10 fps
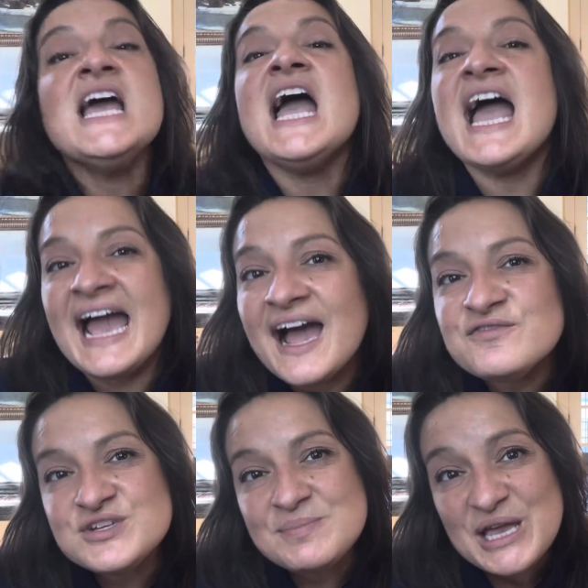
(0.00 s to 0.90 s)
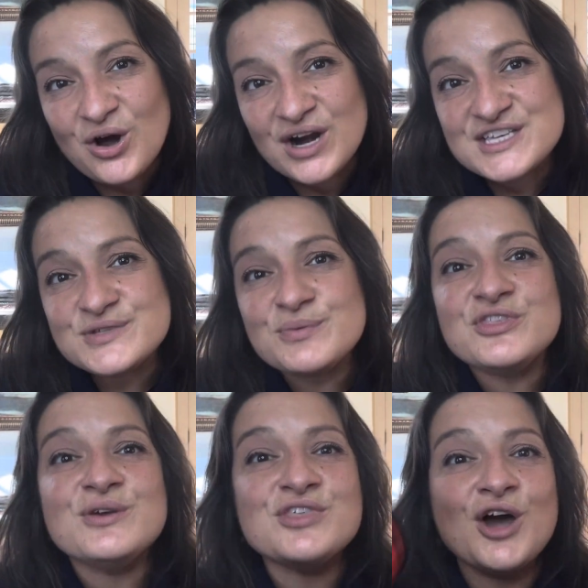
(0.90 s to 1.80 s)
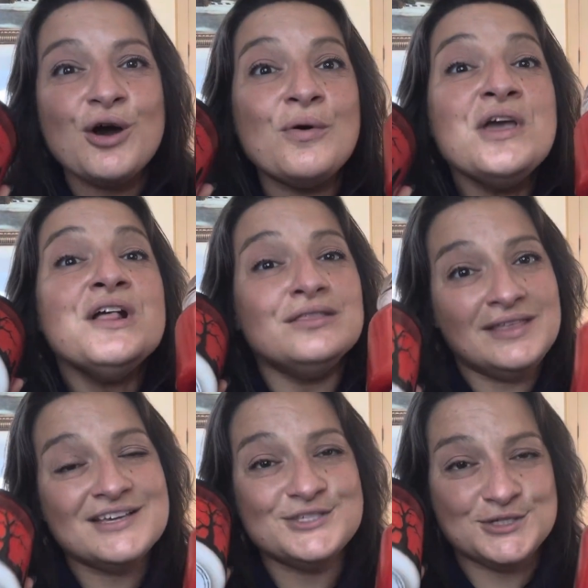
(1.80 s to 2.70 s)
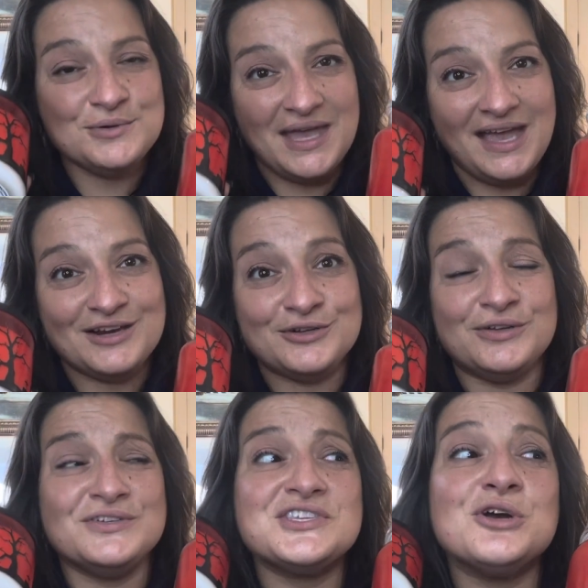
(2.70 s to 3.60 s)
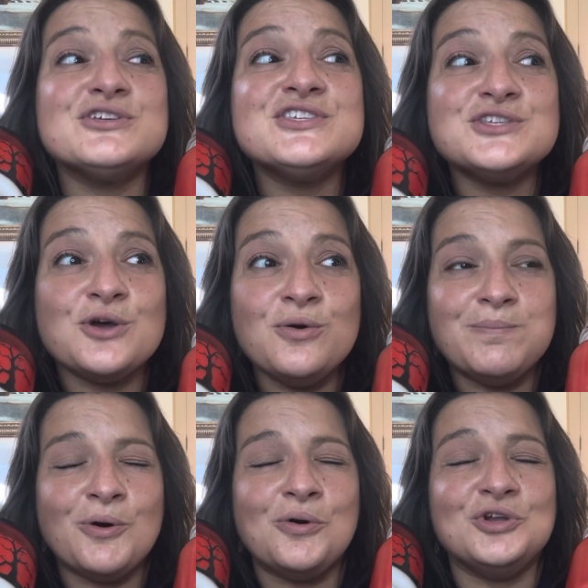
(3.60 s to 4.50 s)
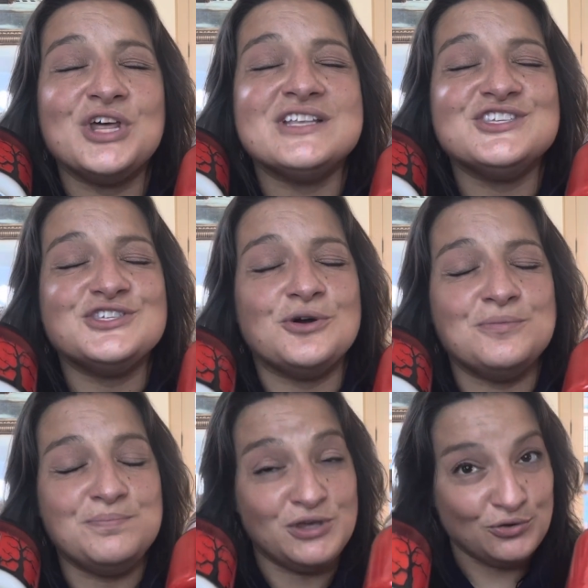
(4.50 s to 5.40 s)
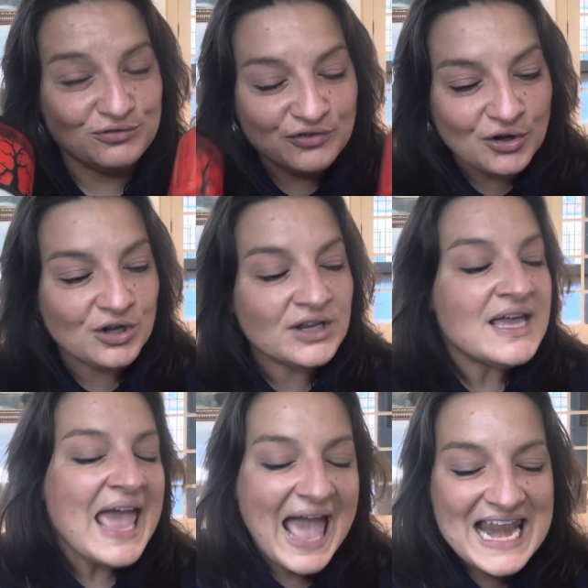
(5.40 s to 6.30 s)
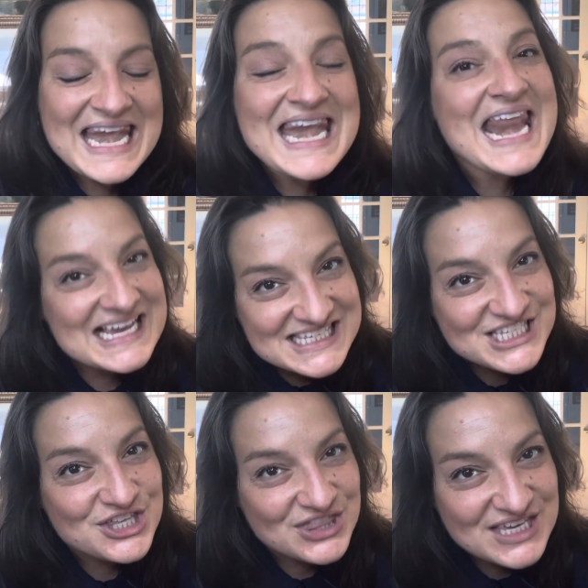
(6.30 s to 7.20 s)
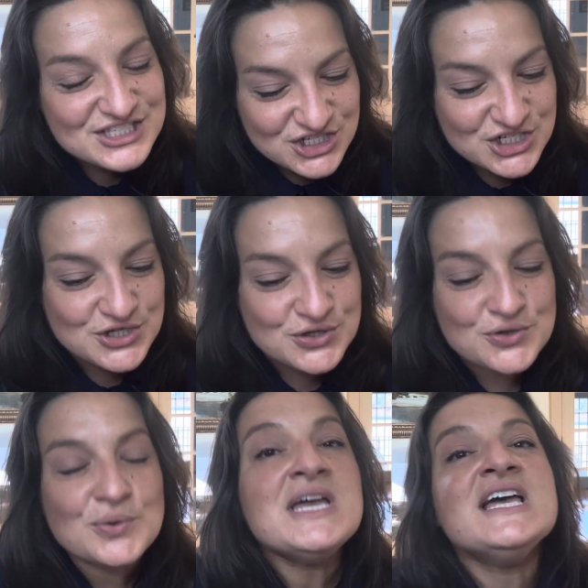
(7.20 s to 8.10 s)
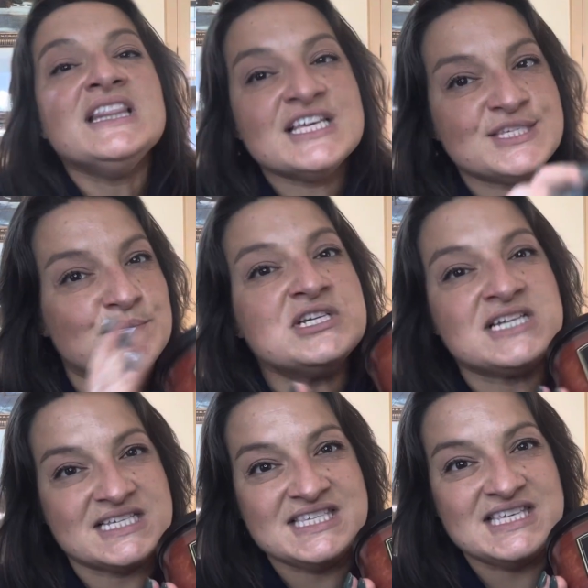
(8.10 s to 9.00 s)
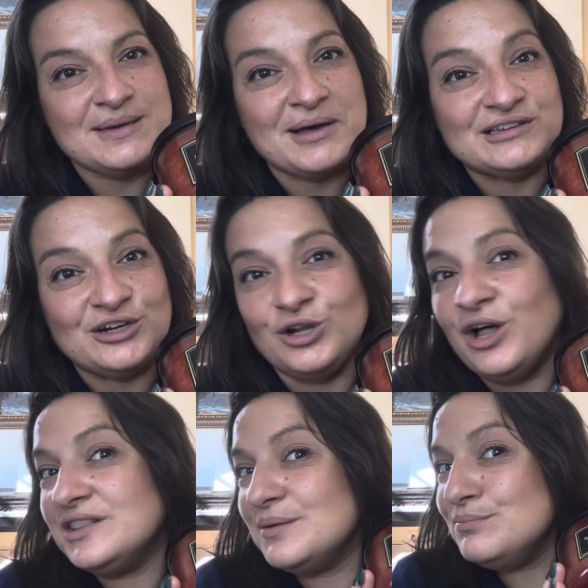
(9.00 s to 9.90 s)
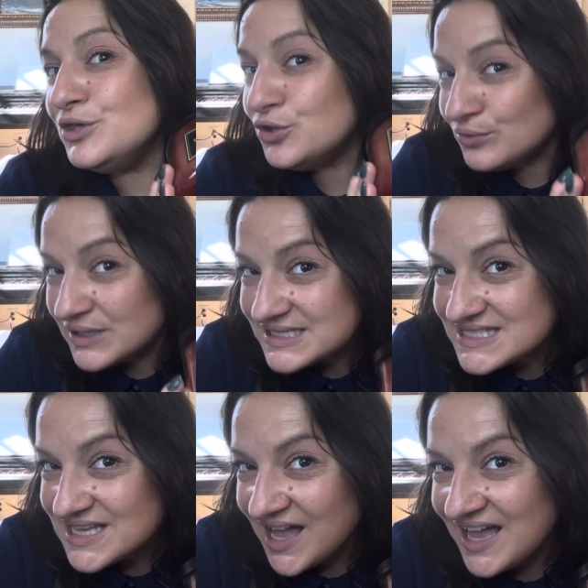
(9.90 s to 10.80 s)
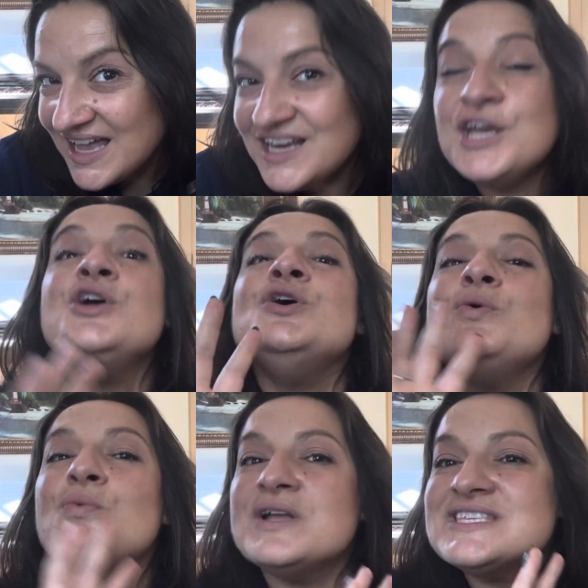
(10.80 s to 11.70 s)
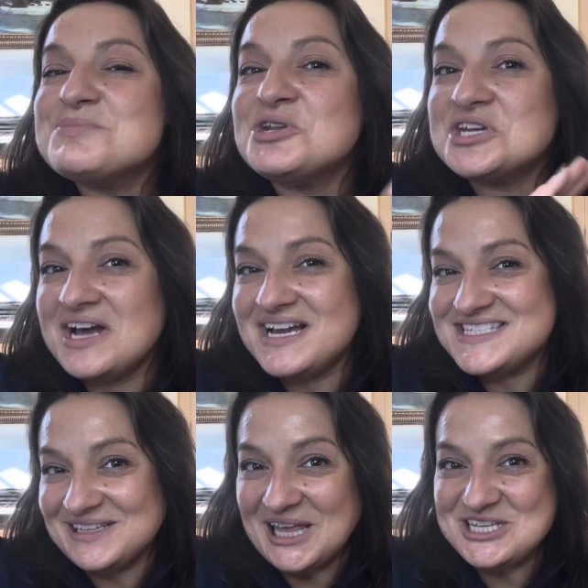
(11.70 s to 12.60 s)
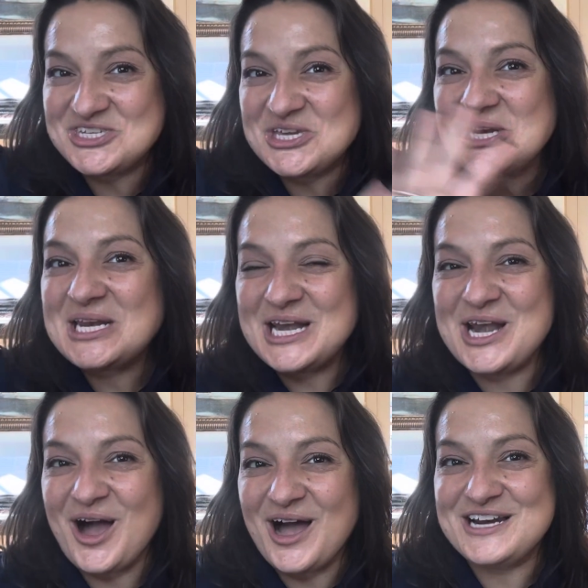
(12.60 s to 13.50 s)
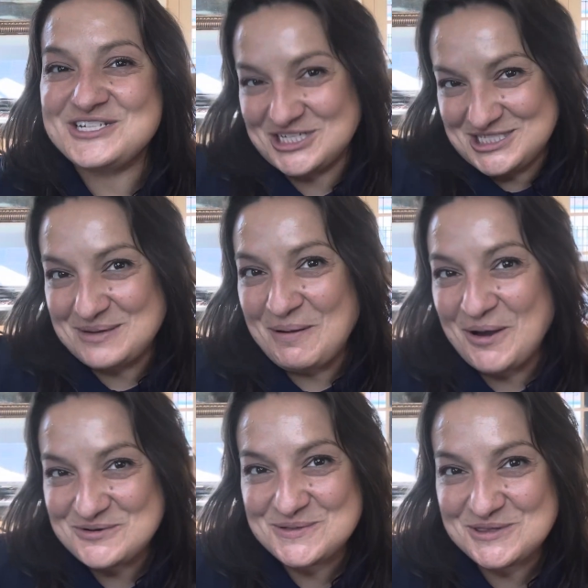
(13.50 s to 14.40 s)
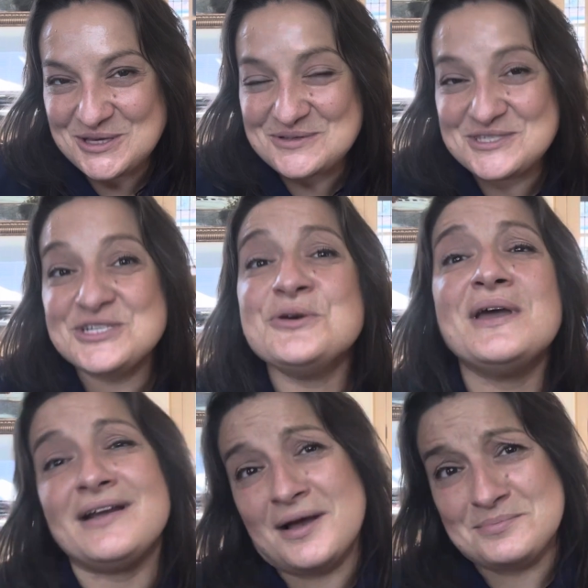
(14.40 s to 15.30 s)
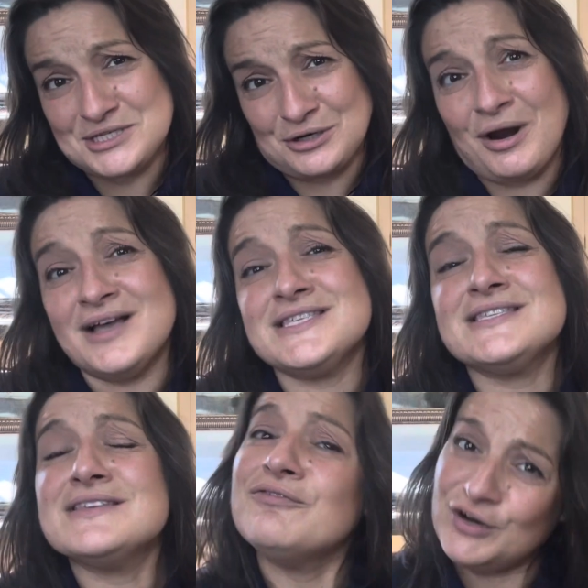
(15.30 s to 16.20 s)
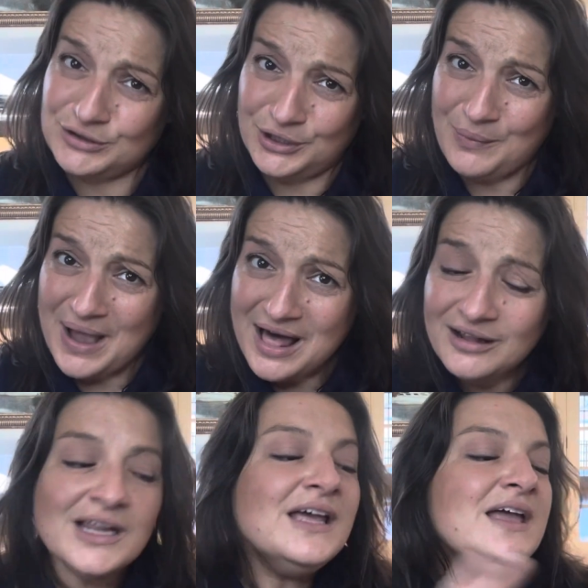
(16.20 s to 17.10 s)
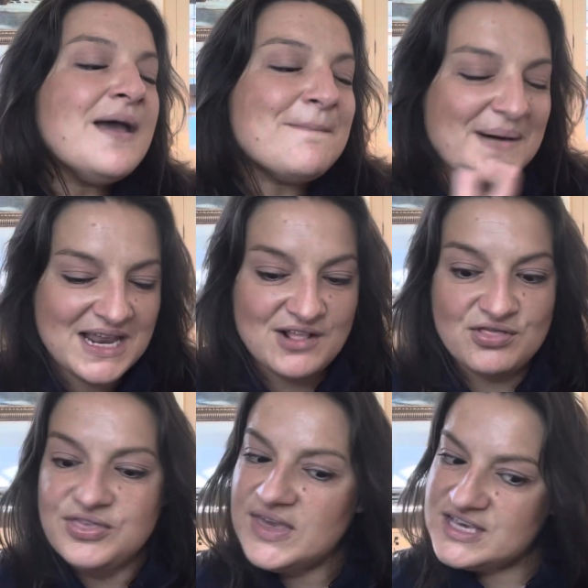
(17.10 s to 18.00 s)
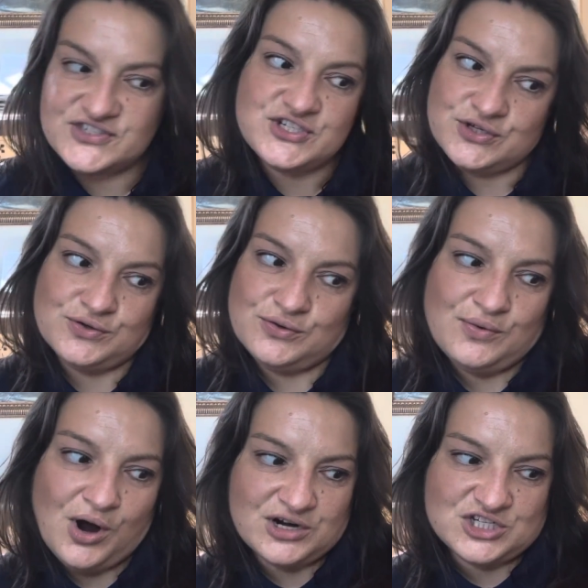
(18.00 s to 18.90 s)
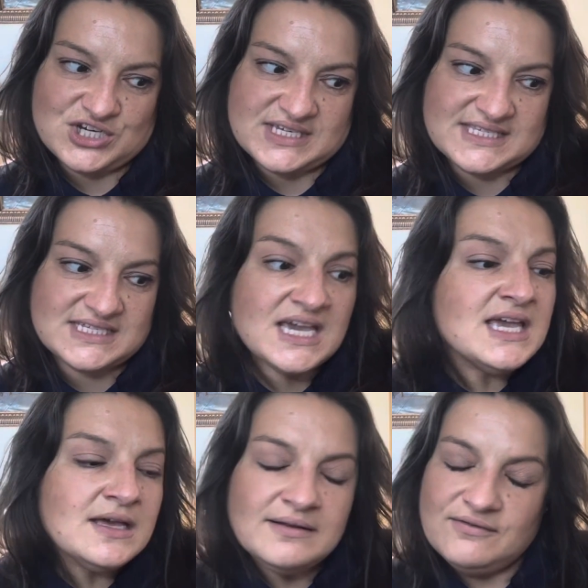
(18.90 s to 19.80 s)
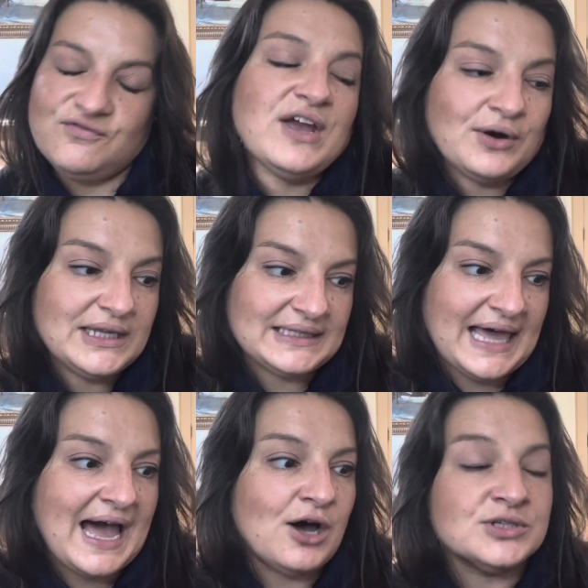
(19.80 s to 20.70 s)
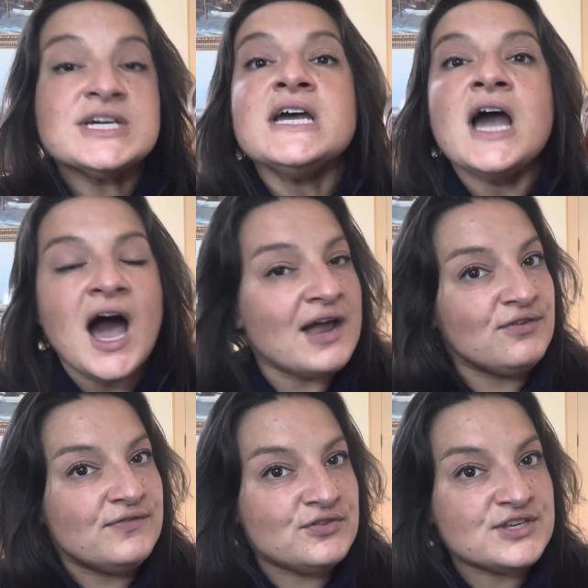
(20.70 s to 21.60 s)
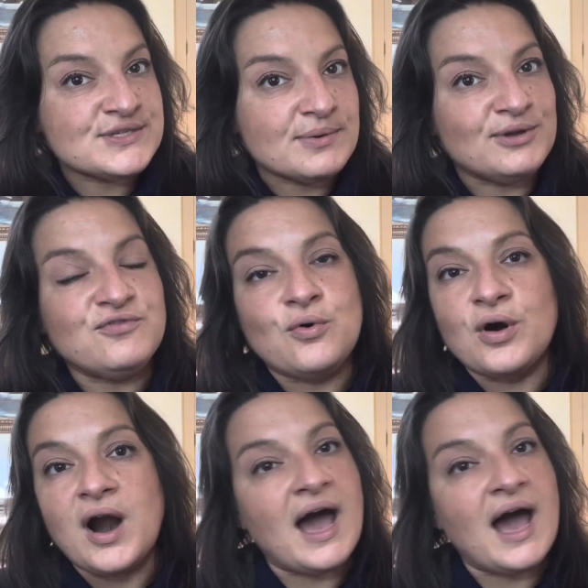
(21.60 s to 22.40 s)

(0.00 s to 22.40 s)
I have to be honest with you though, these two candles are so bold and so beautiful. And next to these two, this one does seem a little on the muted side. When smelled in isolation, not juxtaposed with those two, it comes across fairly well. But these two are just very loud. I've reviewed this one before.